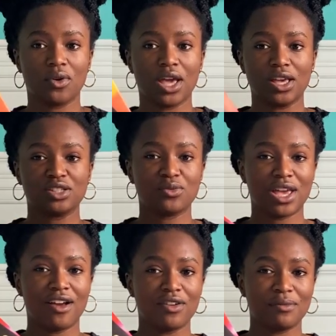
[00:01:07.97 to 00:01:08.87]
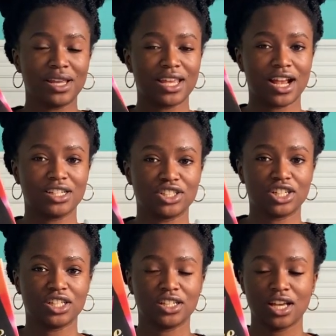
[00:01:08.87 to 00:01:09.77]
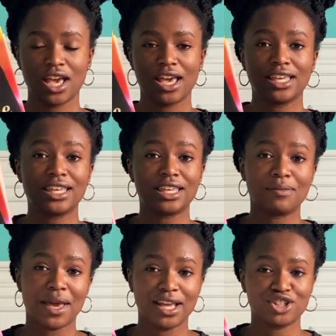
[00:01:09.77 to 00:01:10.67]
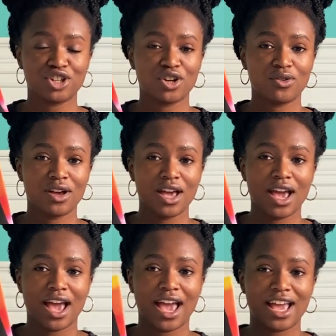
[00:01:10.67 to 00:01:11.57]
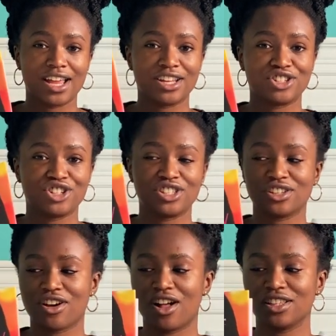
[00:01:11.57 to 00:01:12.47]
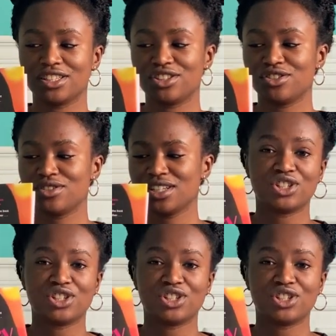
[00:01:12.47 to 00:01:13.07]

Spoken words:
Okay, so we have our main character, Kiki Banjo, and she's a college student.